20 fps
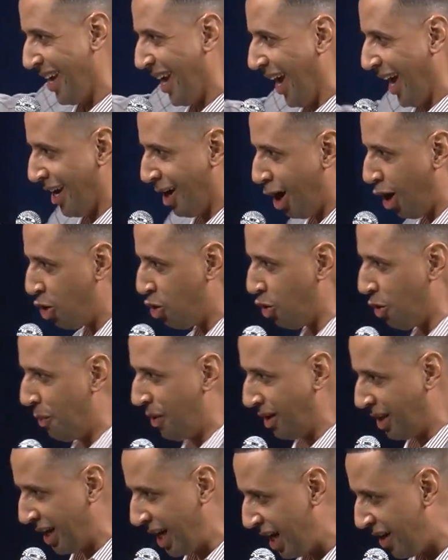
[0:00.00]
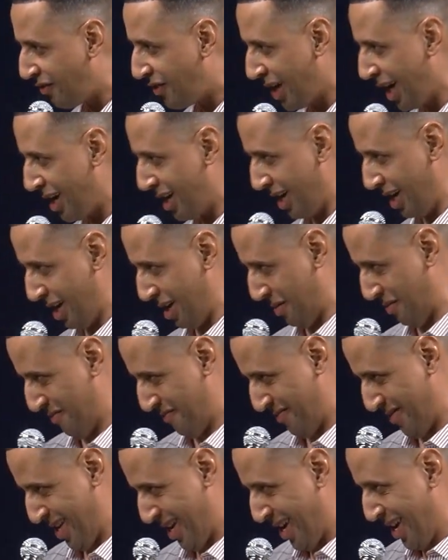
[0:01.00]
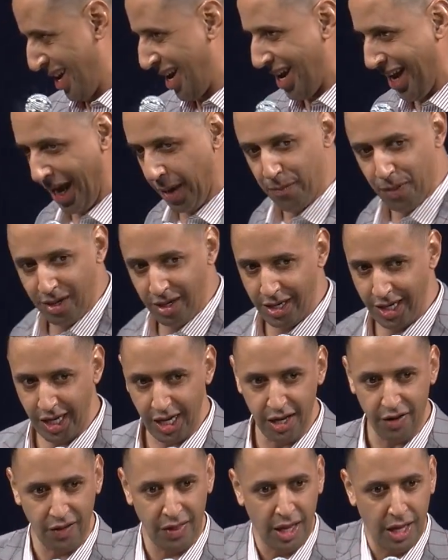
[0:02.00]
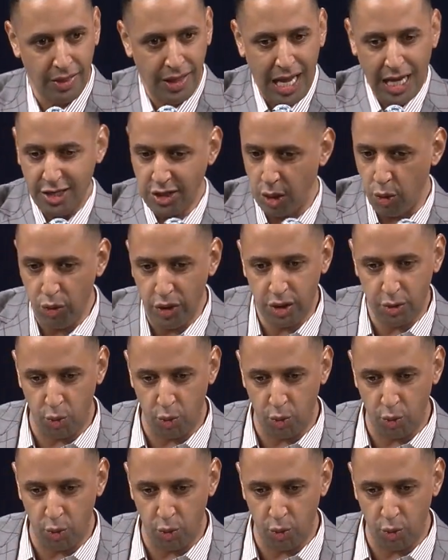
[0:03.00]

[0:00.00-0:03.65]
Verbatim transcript: and all who believed in him and believe that's how we,